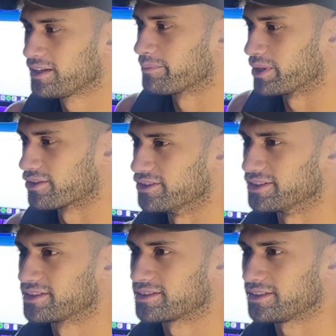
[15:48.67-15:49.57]

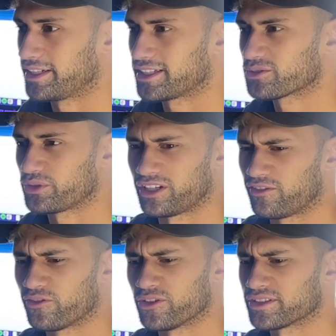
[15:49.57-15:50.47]
because I guess when I
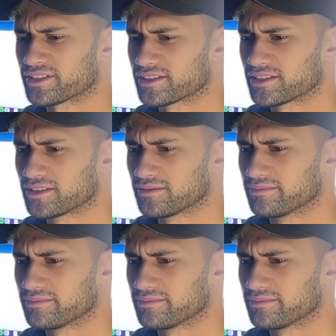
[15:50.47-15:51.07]
first